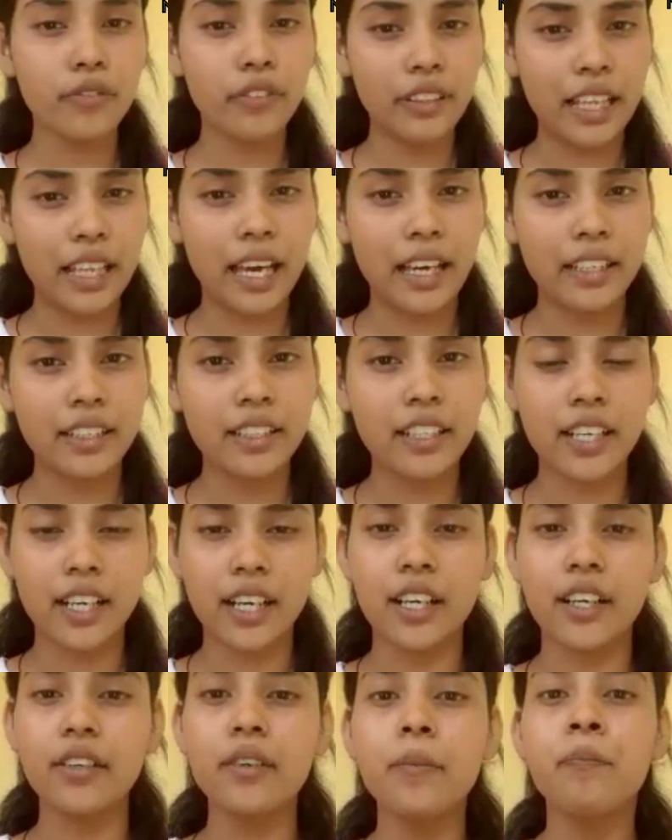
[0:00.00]
LAN
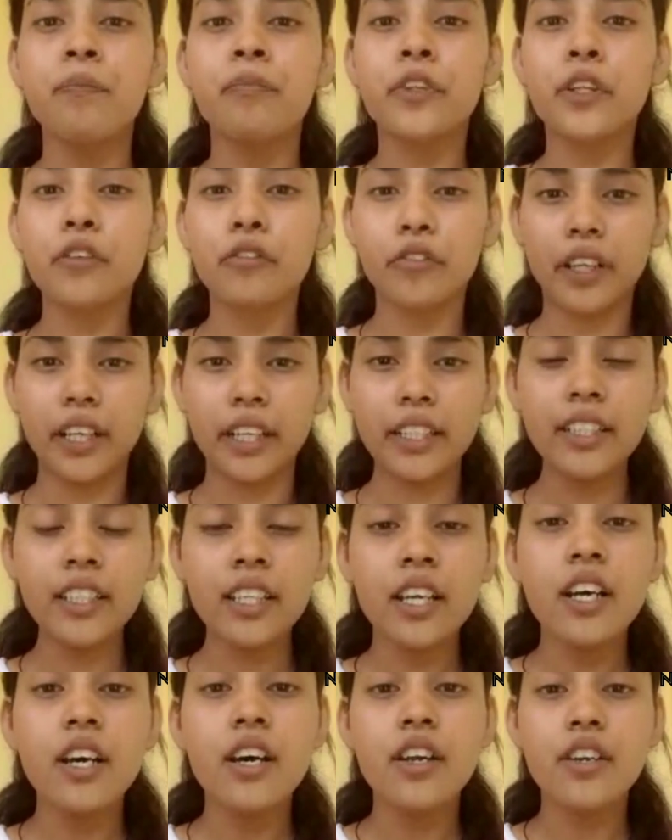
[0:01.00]
are, one,
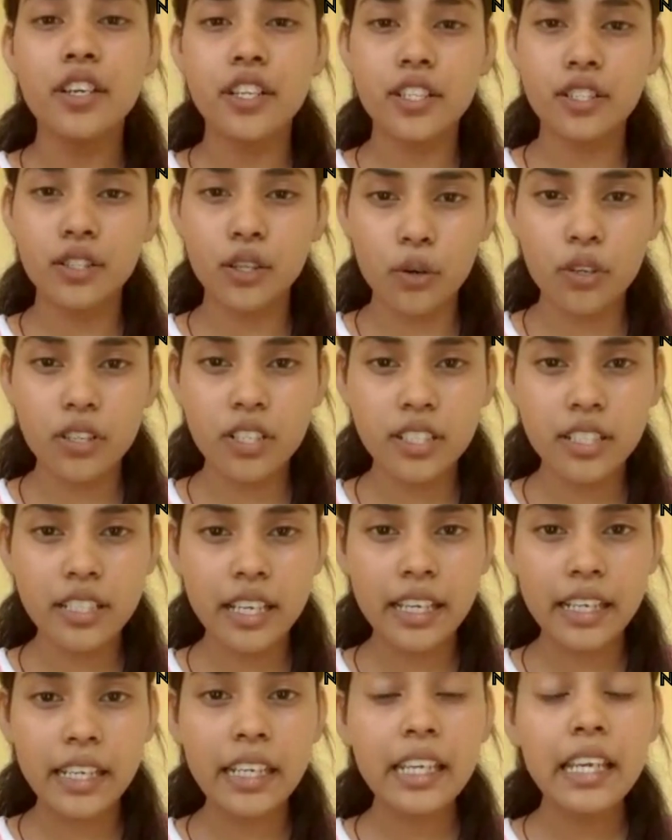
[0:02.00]
resource
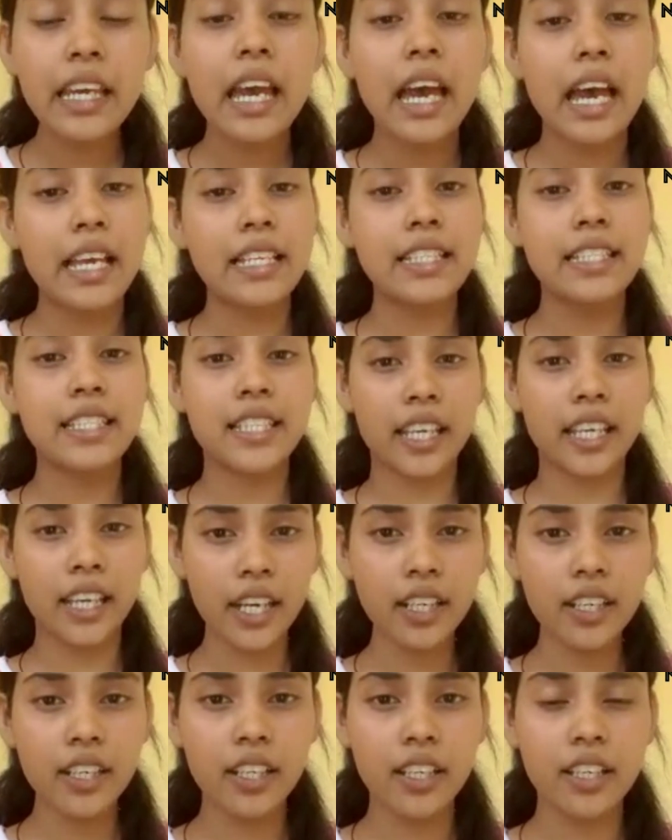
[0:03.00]
sharing, and
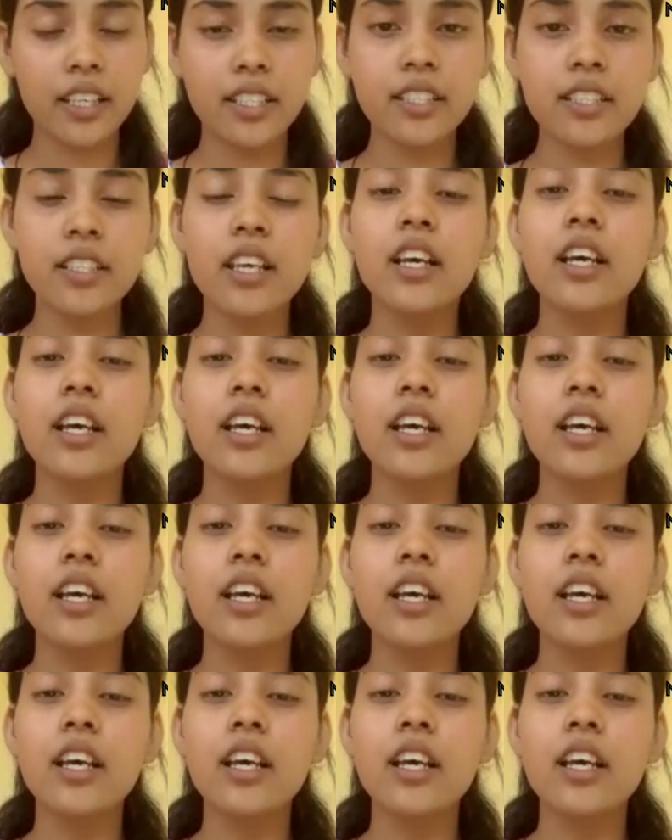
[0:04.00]
second is